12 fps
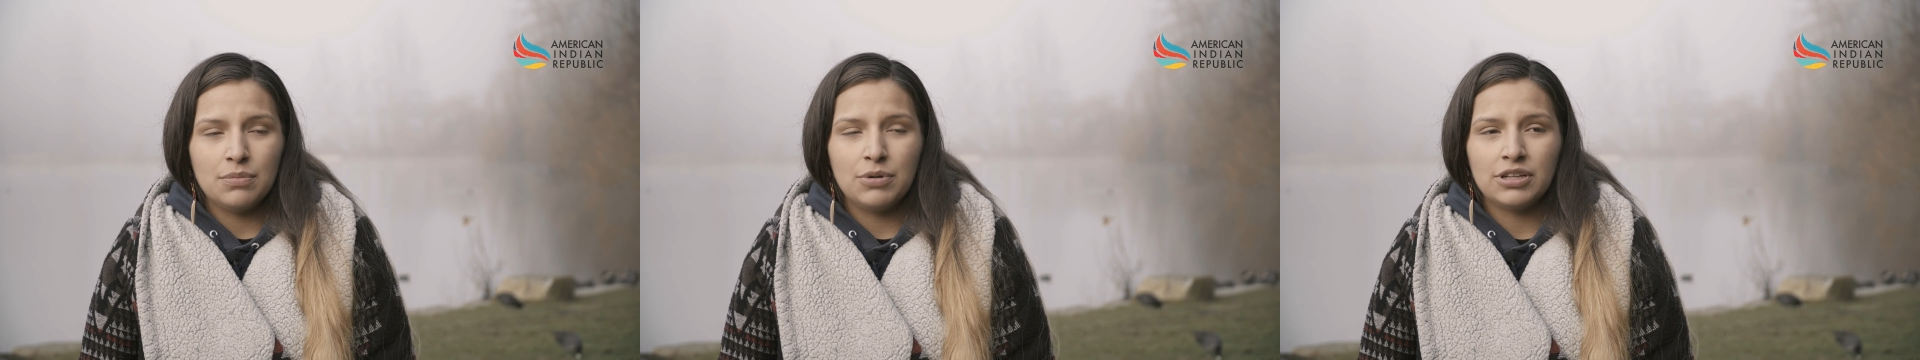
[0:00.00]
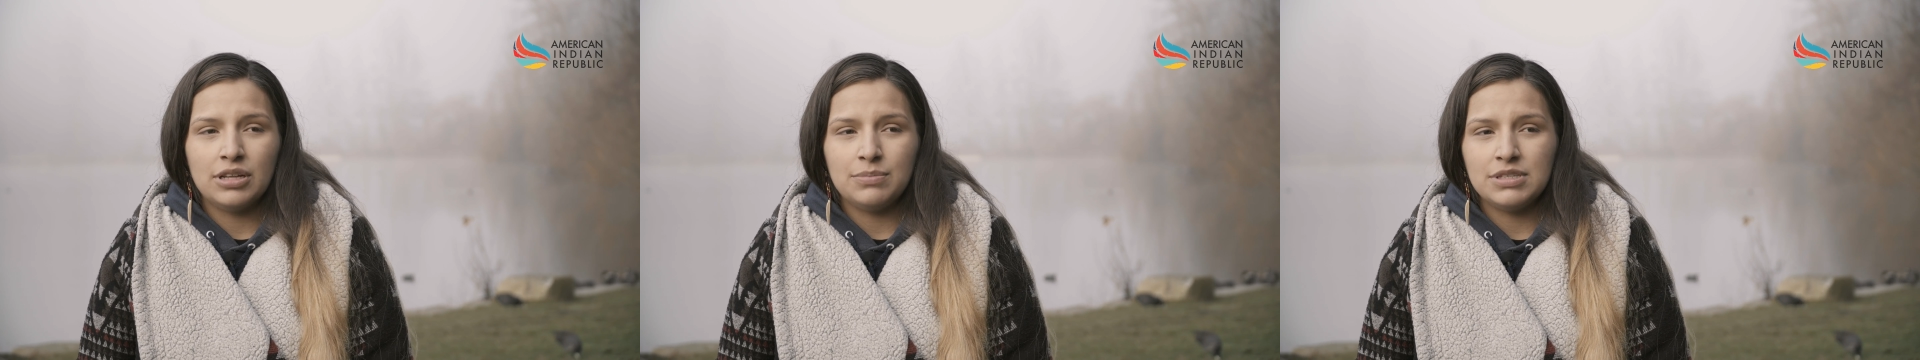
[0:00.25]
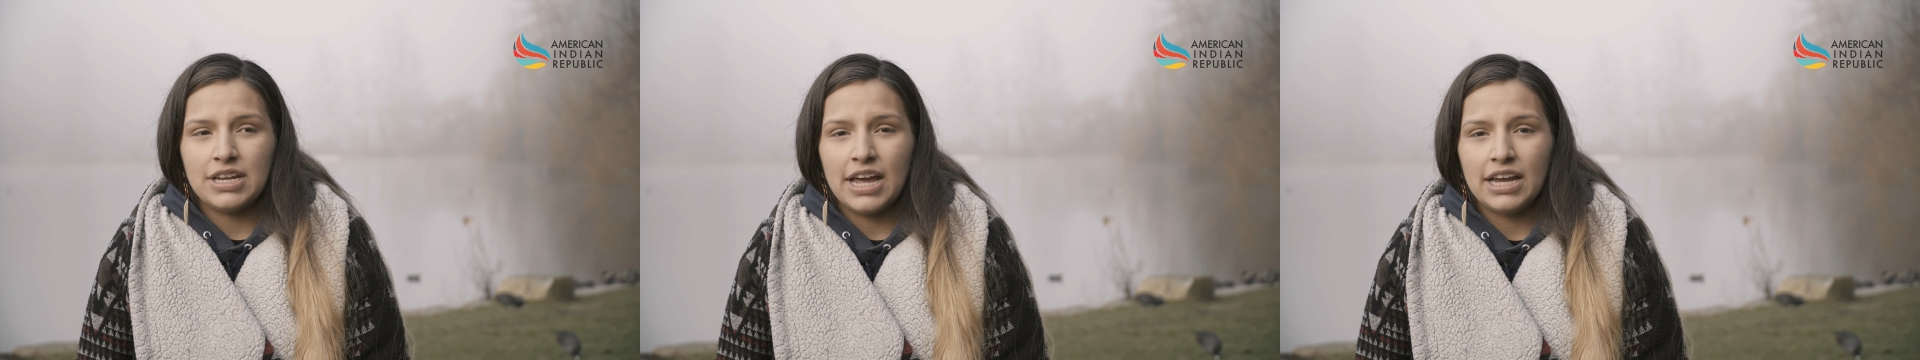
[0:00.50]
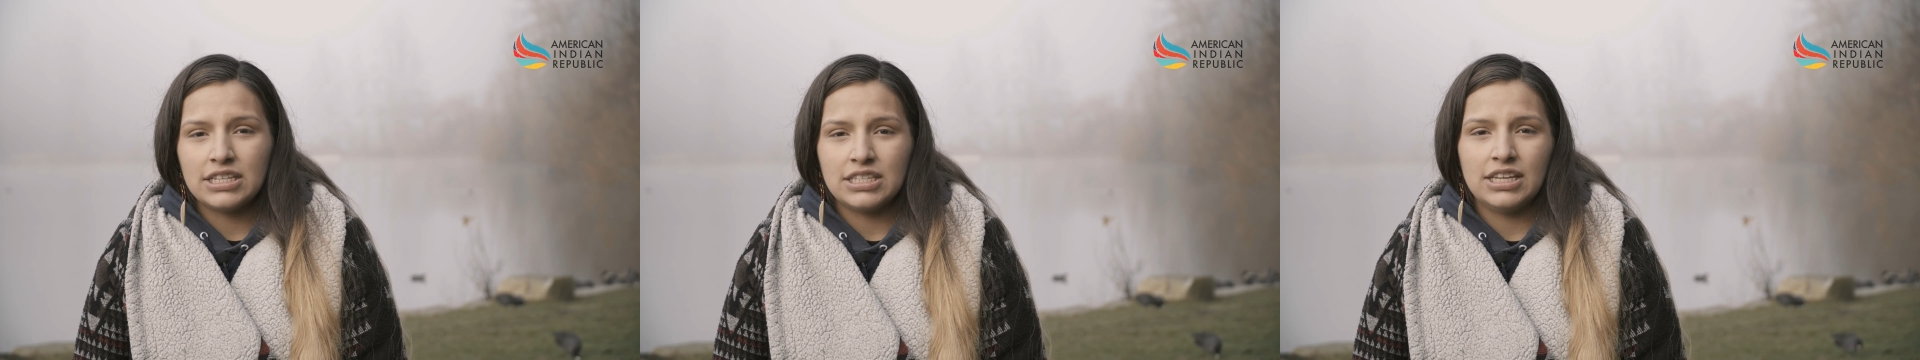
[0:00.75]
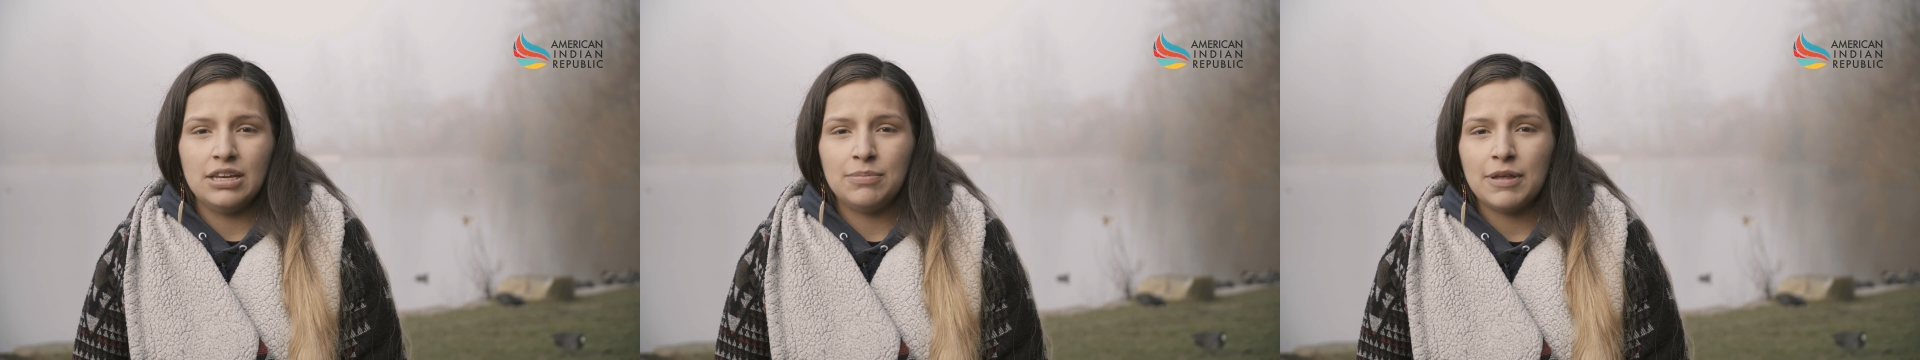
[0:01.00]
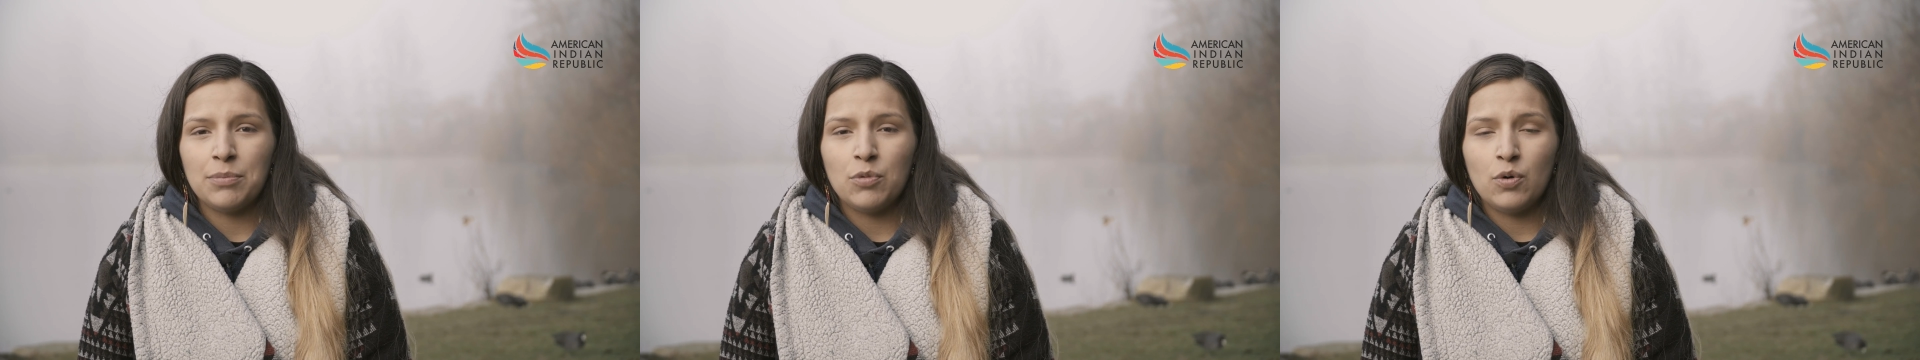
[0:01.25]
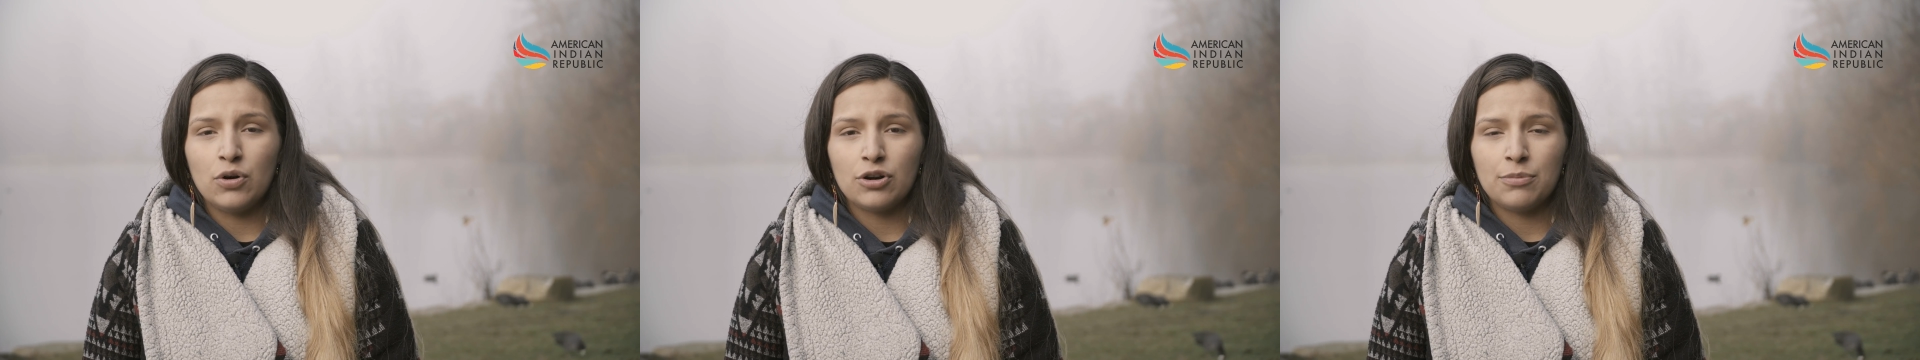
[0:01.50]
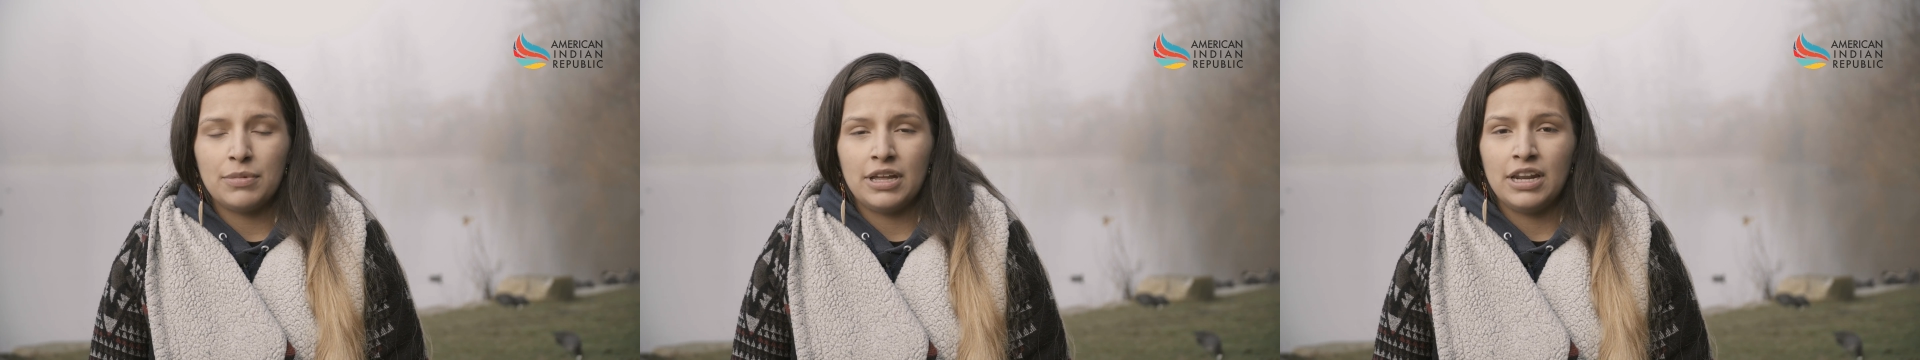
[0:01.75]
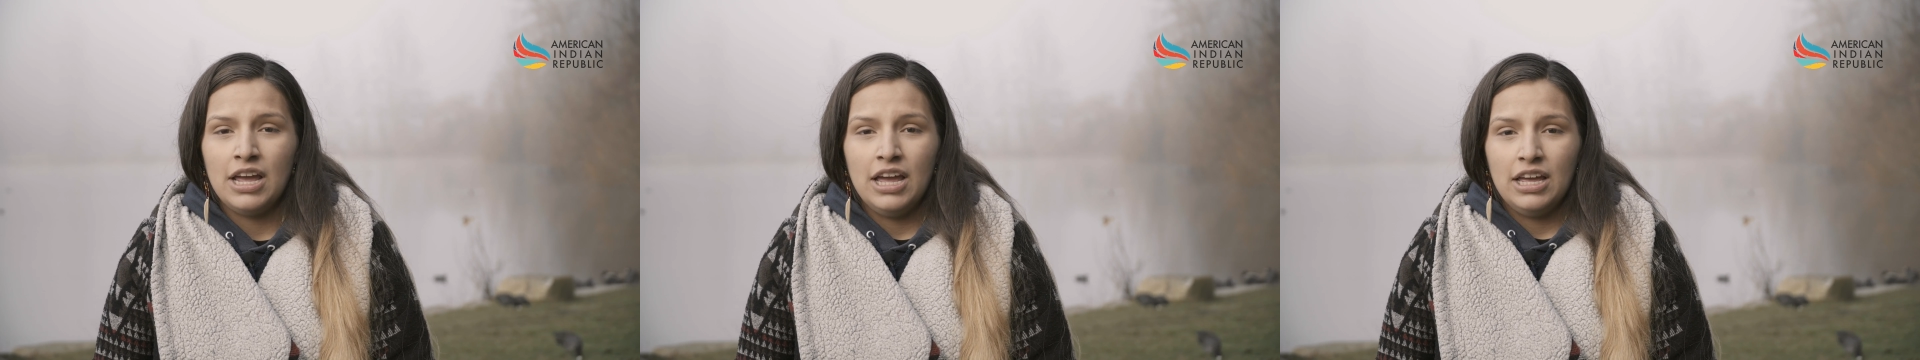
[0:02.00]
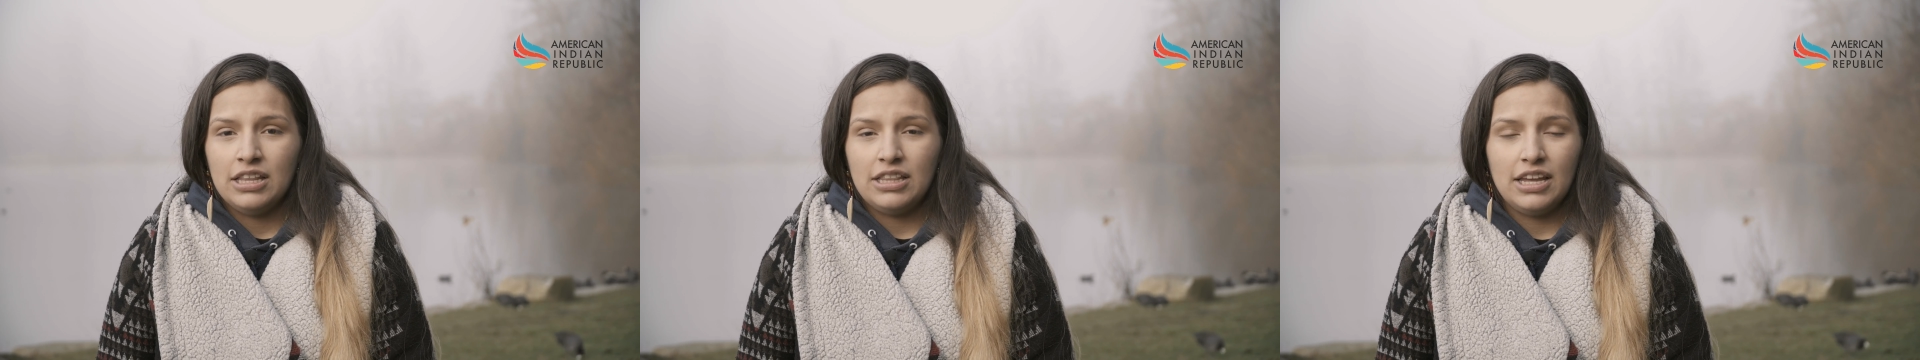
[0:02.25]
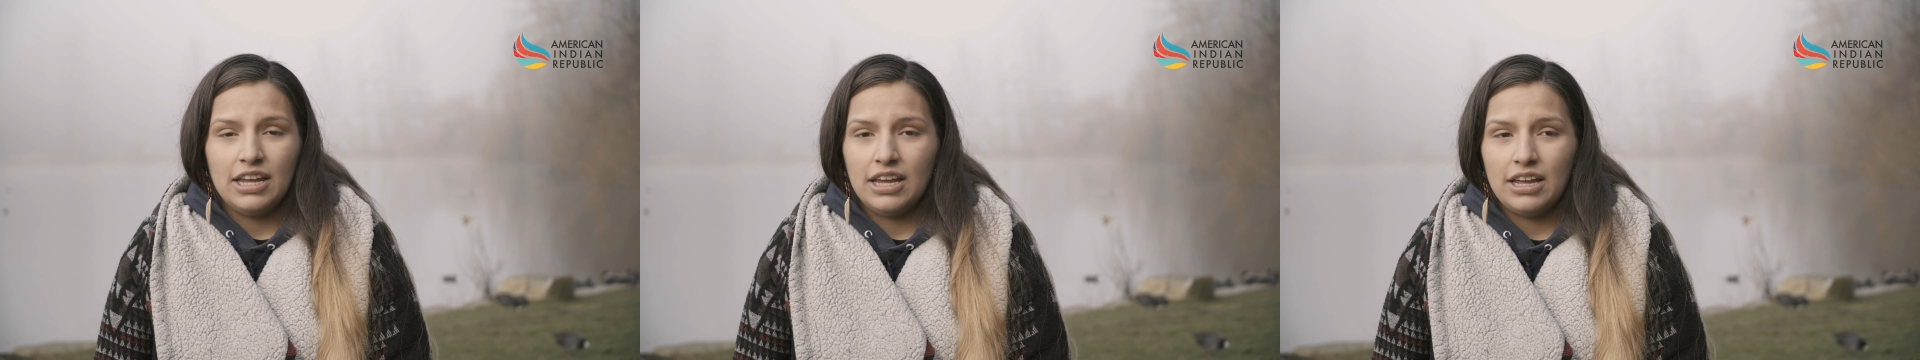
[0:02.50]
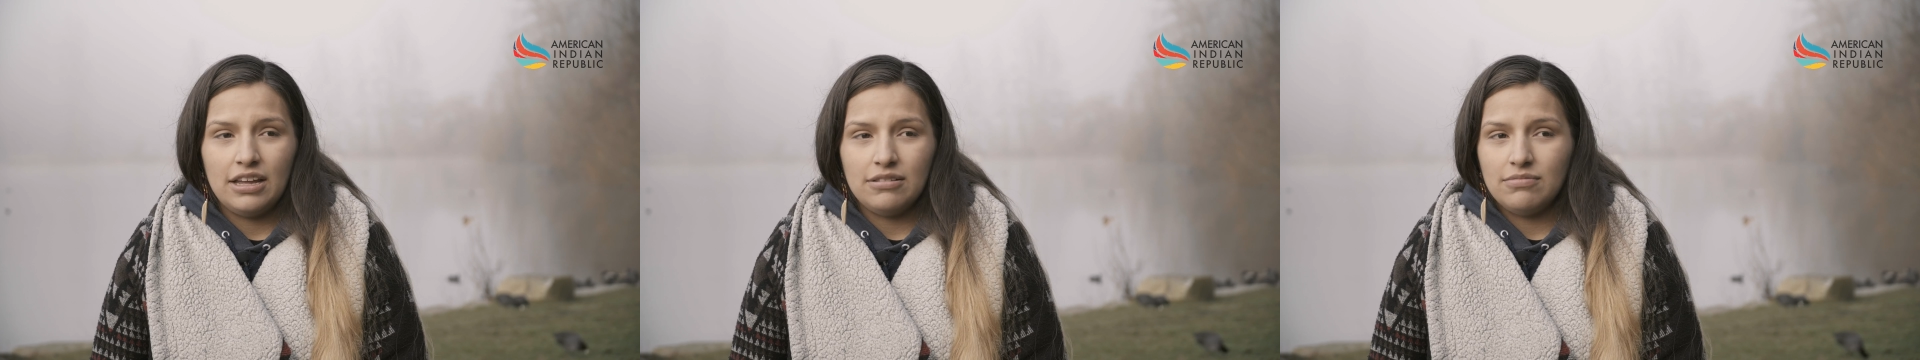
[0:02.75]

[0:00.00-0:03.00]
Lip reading: bring them snacks and keep them warm, and they